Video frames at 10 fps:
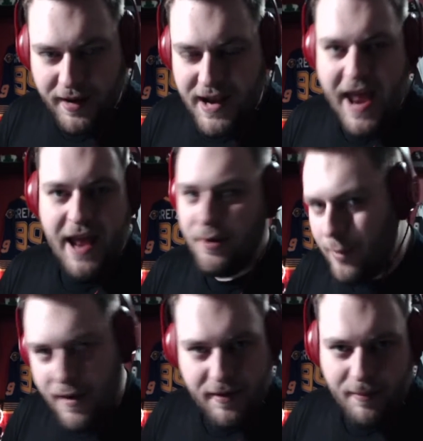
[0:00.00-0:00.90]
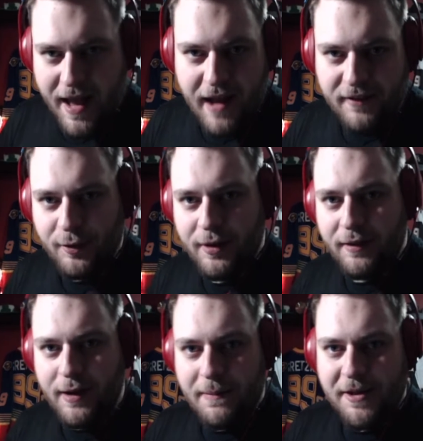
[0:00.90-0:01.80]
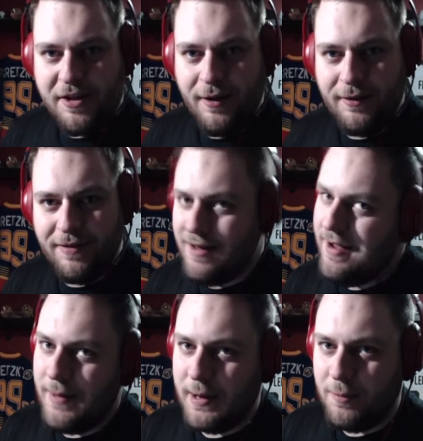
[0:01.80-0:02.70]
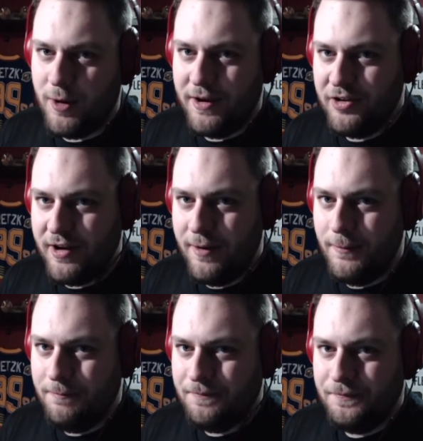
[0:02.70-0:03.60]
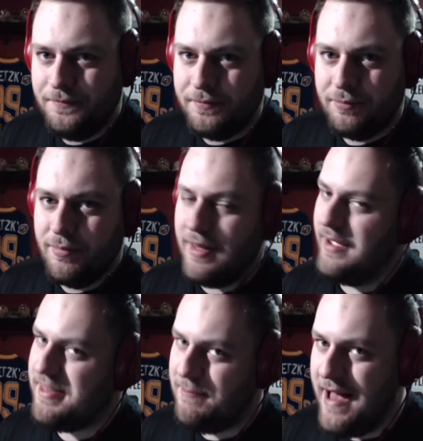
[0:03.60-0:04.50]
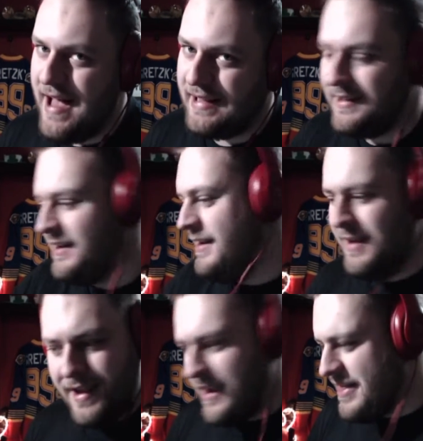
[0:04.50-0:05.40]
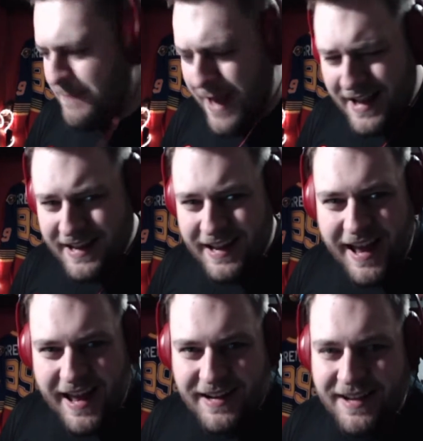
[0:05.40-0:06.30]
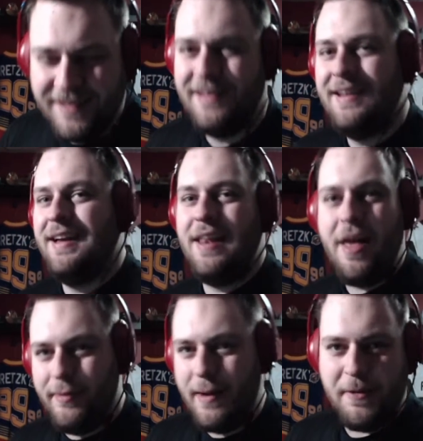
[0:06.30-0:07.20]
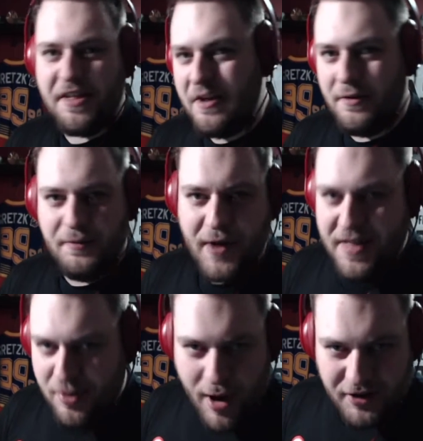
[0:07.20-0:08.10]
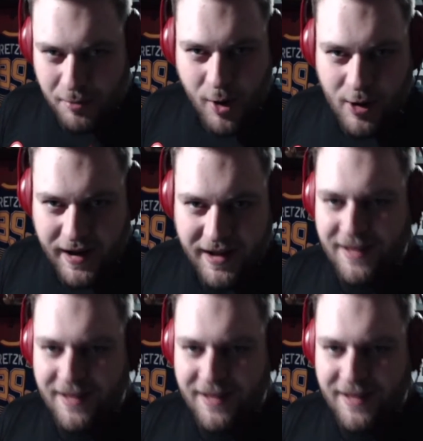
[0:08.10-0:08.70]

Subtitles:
everyone, and welcome back to another episode of the Hot Mic Morning Show. It's back again. Another episode of Let's Watch Maury.